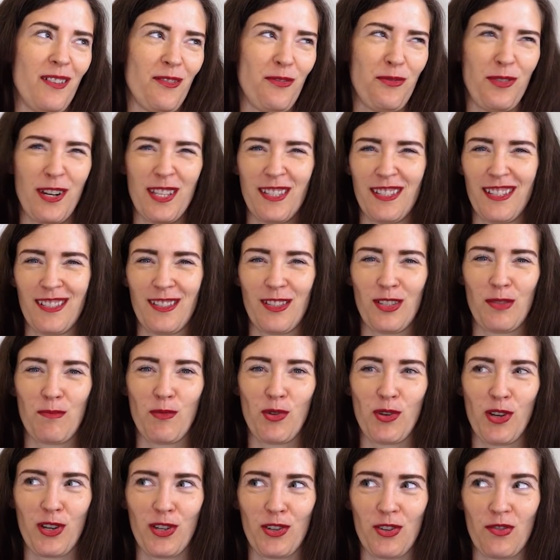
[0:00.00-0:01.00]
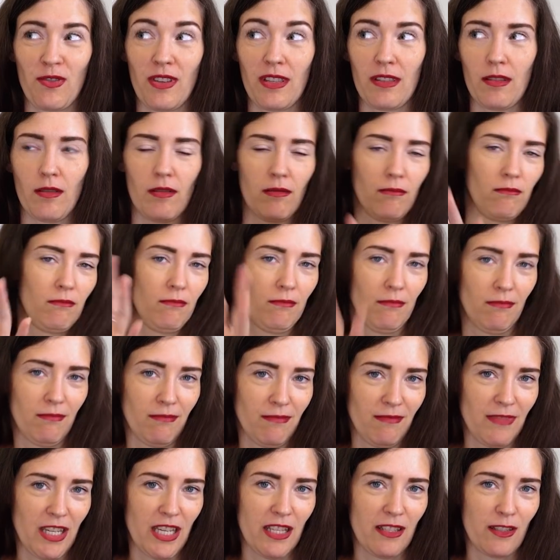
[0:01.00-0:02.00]
France is a small country, so
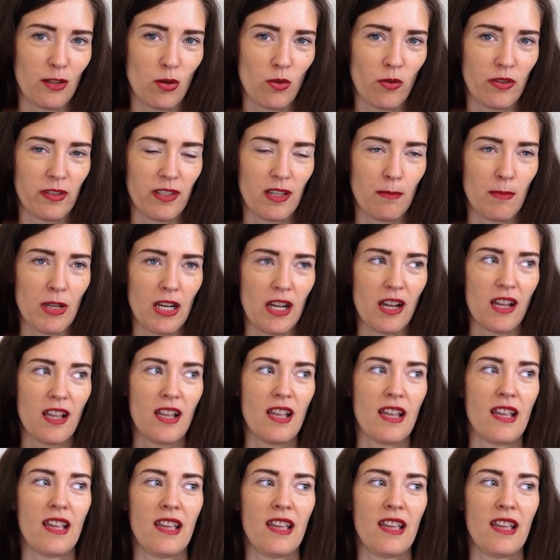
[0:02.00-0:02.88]
it's all similar.